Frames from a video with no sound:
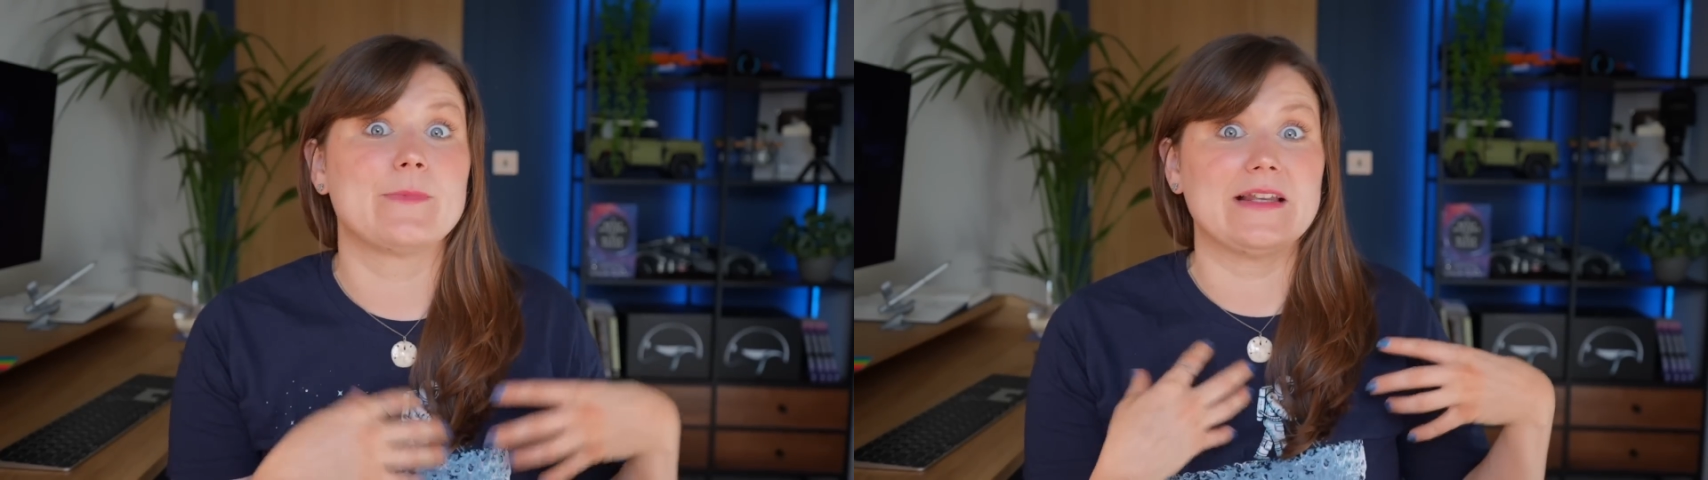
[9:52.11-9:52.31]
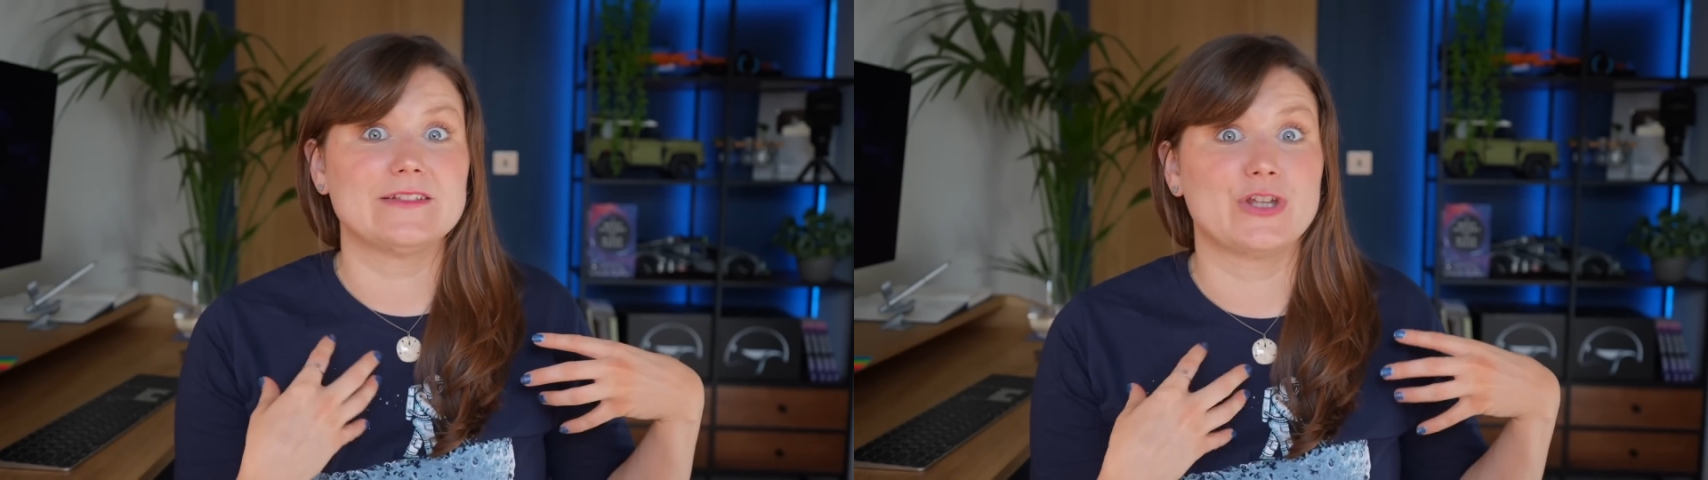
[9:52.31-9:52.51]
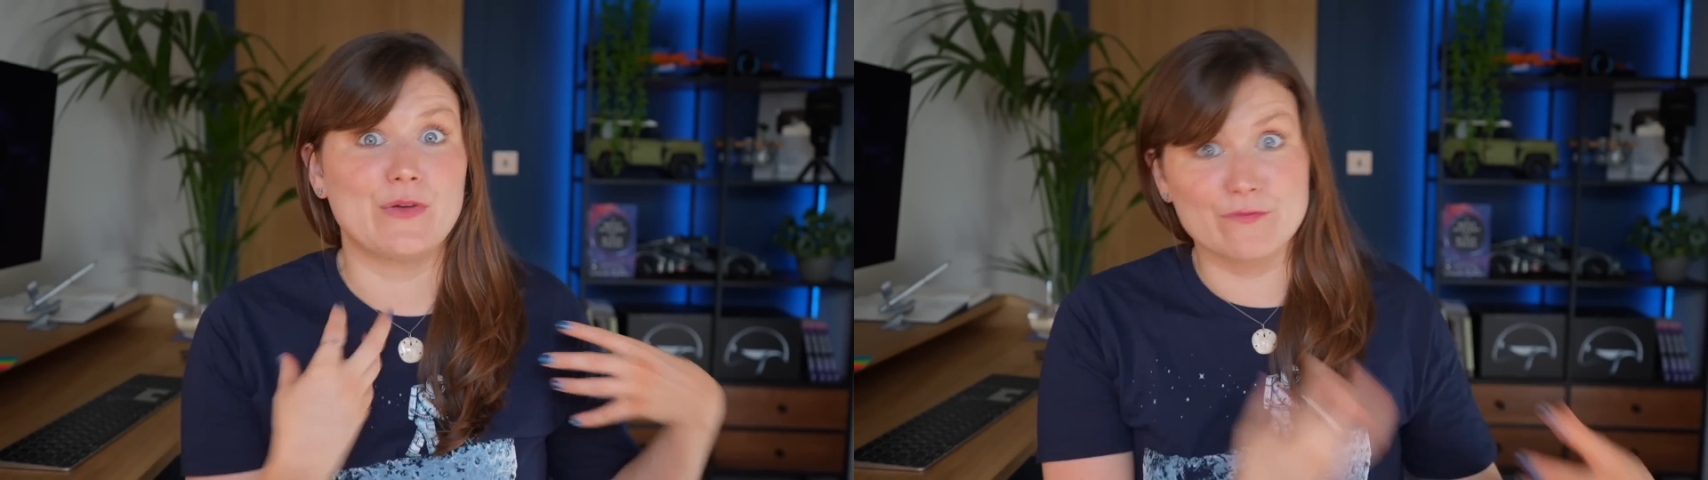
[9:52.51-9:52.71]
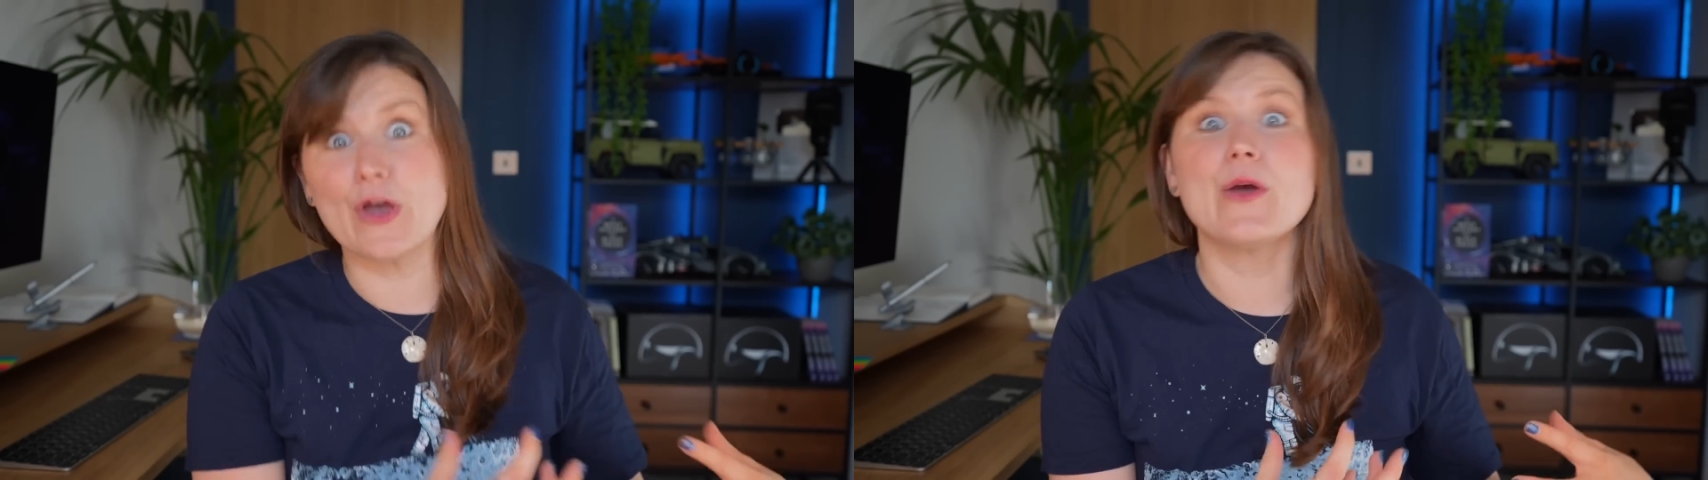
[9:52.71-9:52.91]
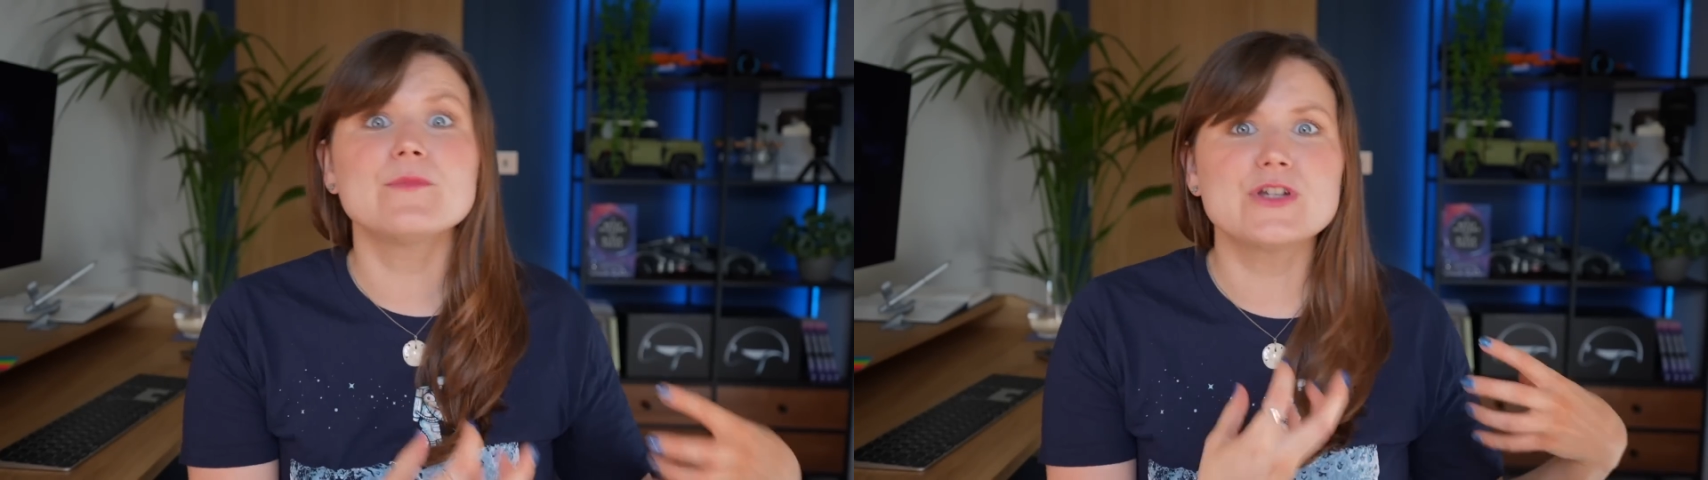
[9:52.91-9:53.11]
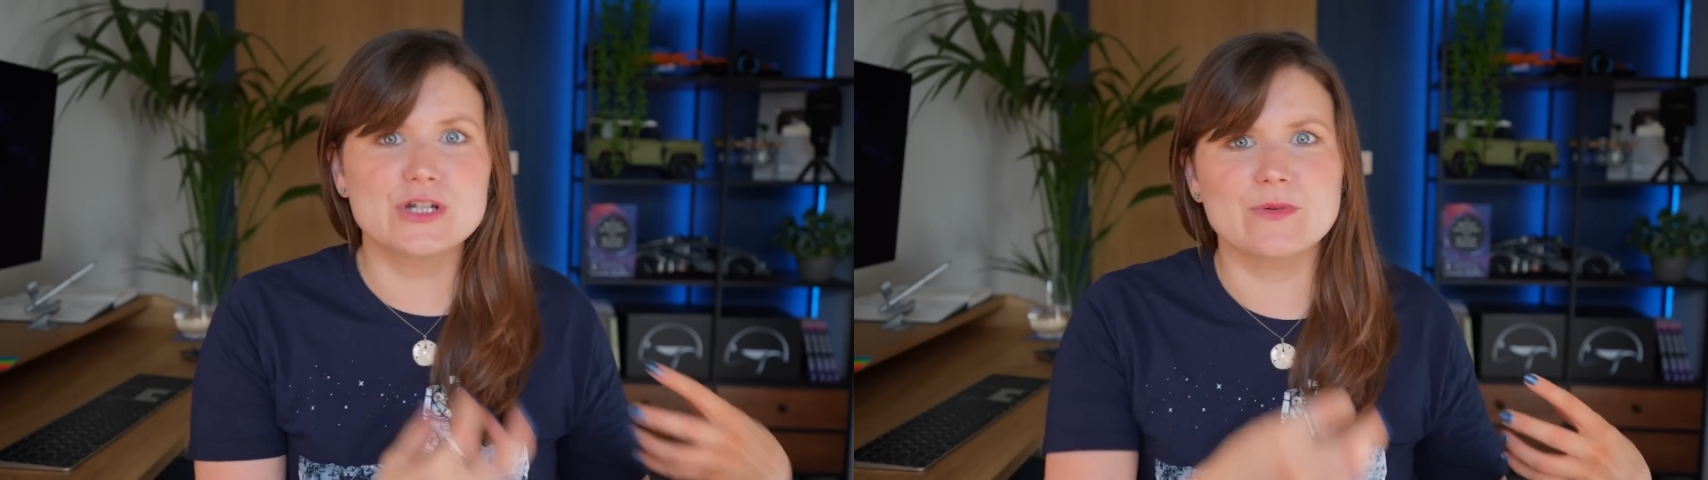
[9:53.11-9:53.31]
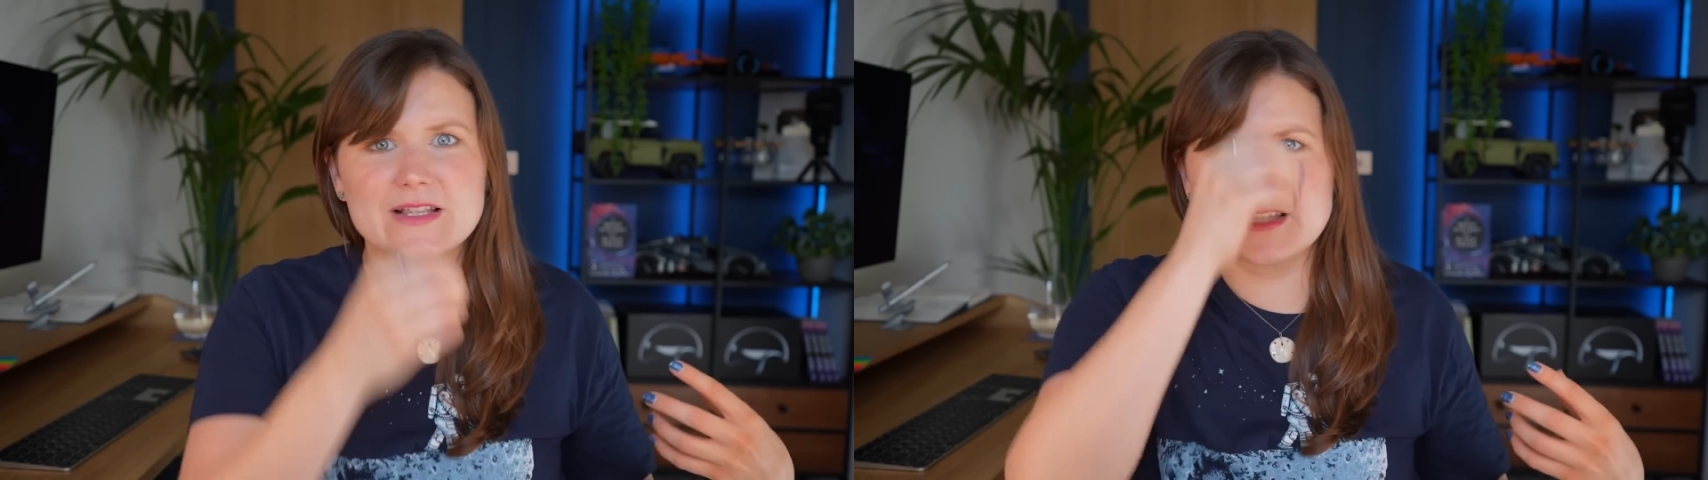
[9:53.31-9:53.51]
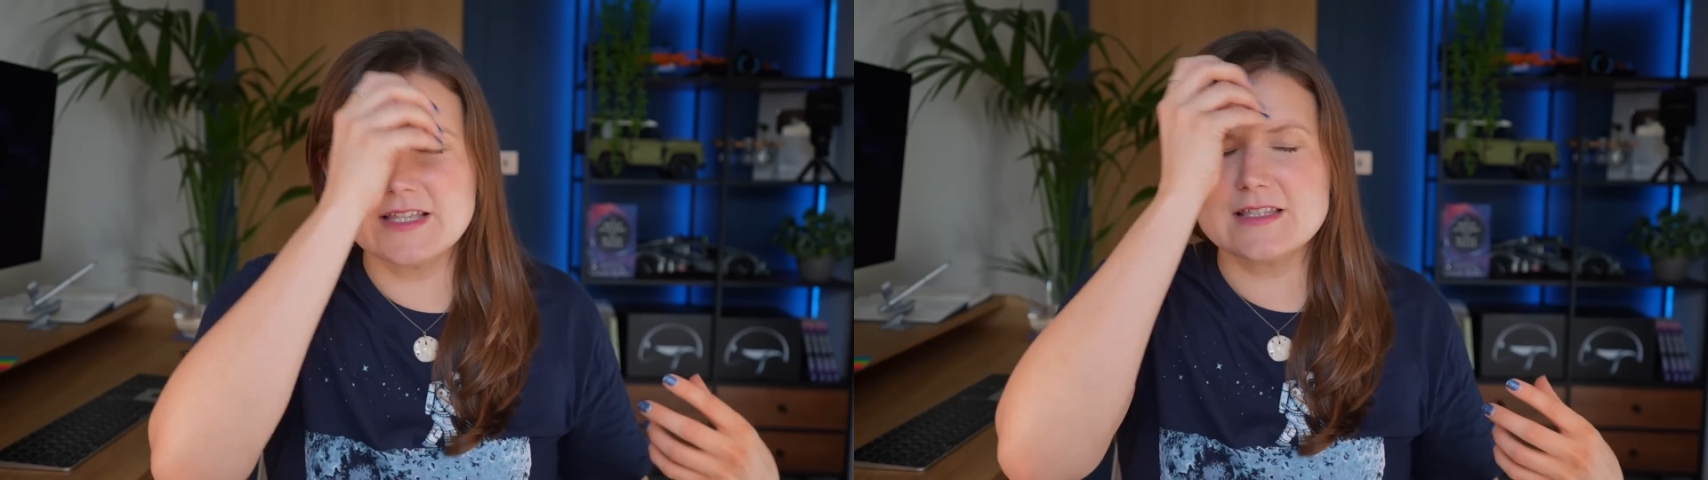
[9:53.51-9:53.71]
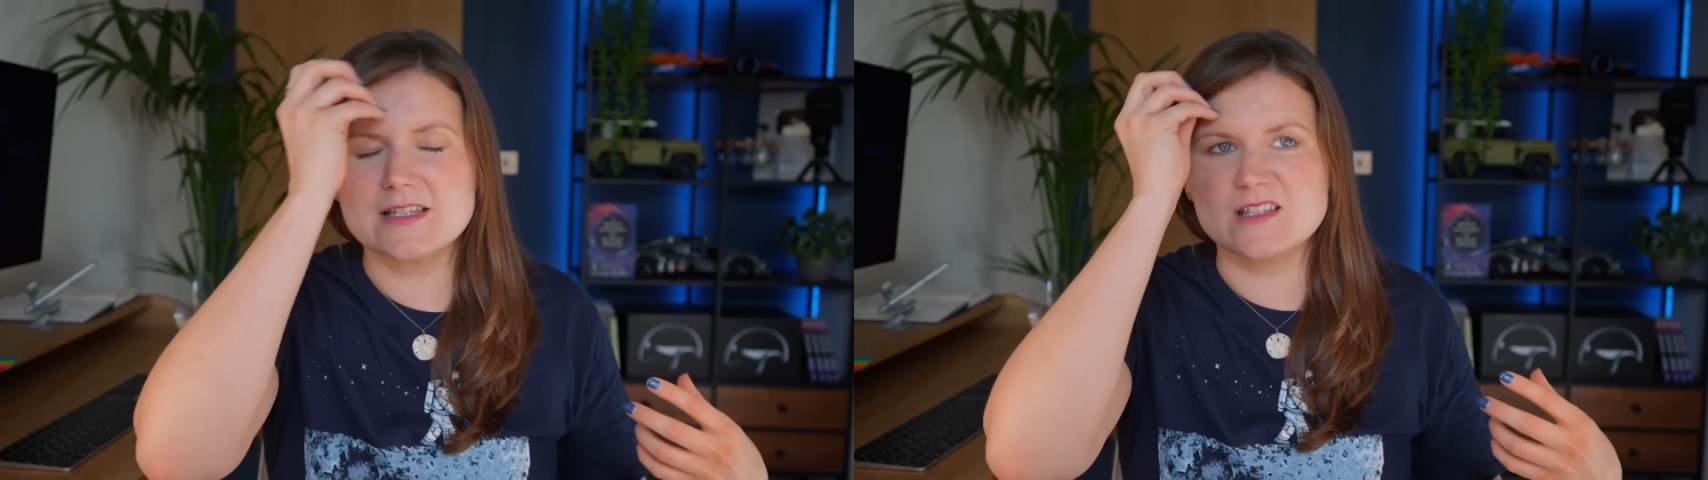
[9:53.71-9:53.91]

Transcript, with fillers: been confirmed to exist,